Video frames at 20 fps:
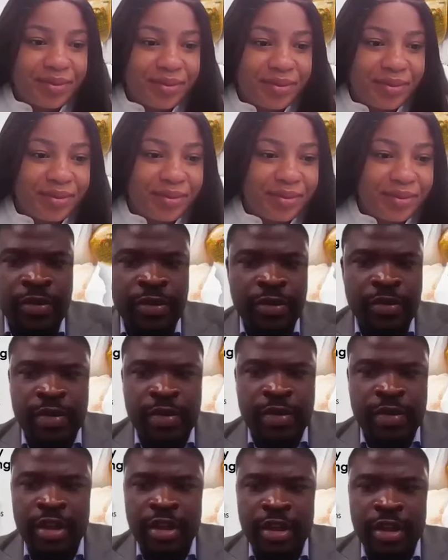Thank you,
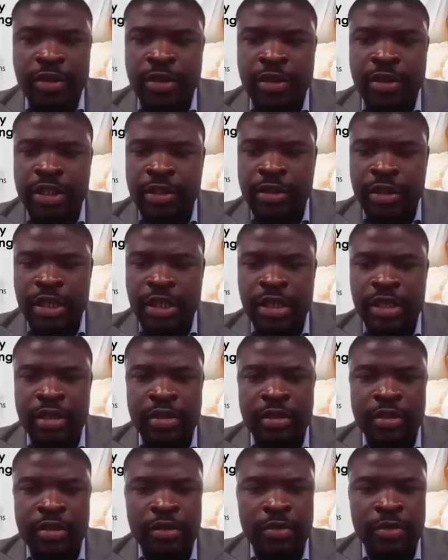Chikodi,
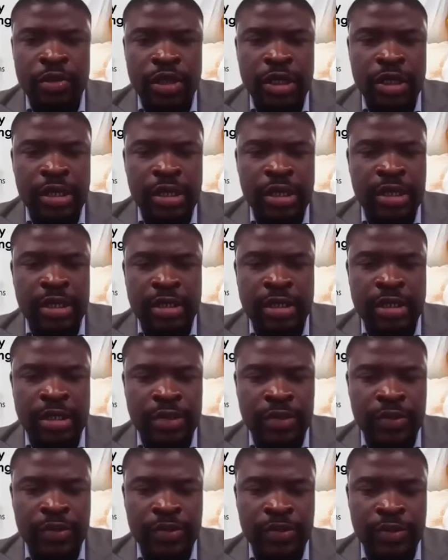and good morning again
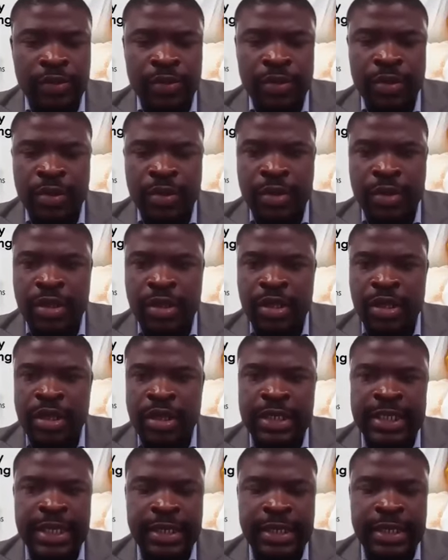to the
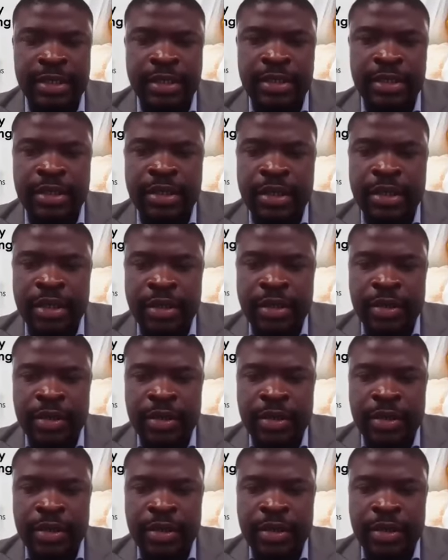attendees.